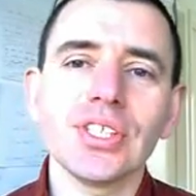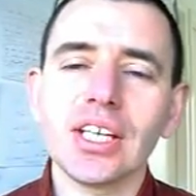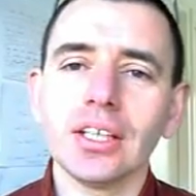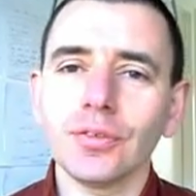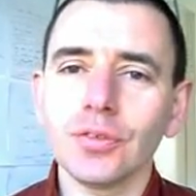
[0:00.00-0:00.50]

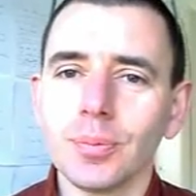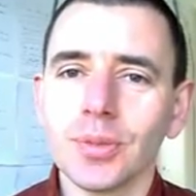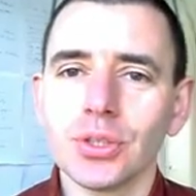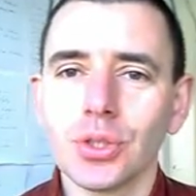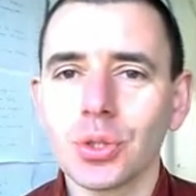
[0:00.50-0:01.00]
These kind of
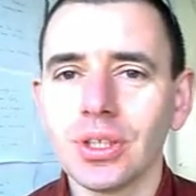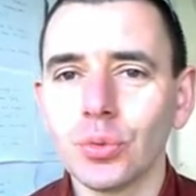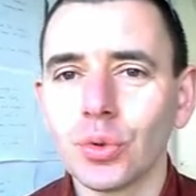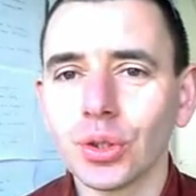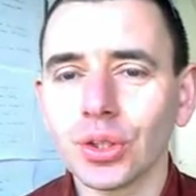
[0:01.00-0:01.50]
topics
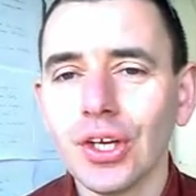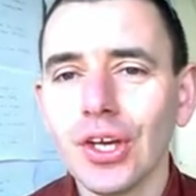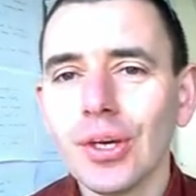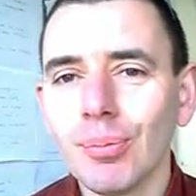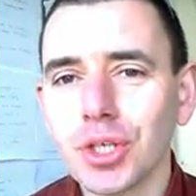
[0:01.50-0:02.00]
usually work
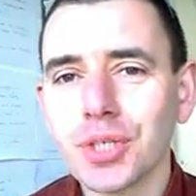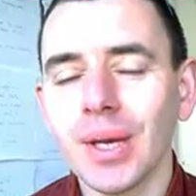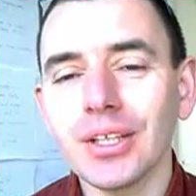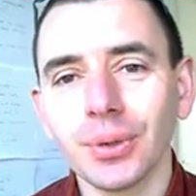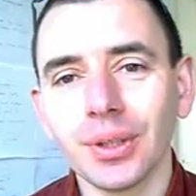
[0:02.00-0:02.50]

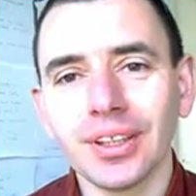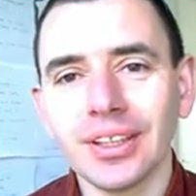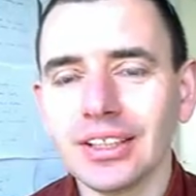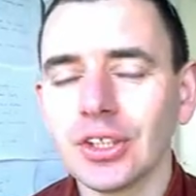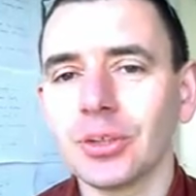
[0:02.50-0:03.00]
much better
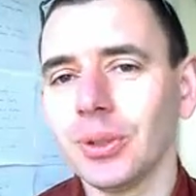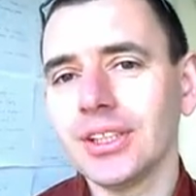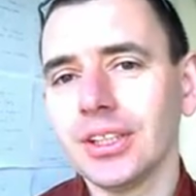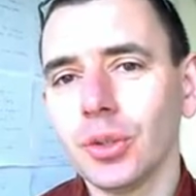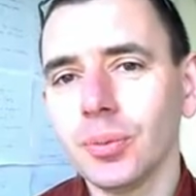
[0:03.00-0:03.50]
in, in
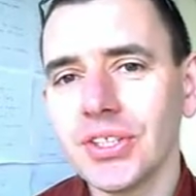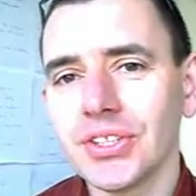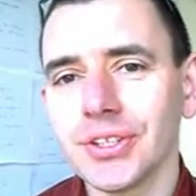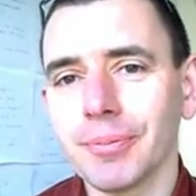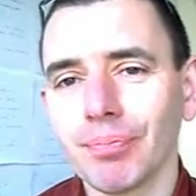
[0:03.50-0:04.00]
creating
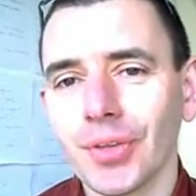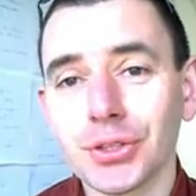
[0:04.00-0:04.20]
complicity.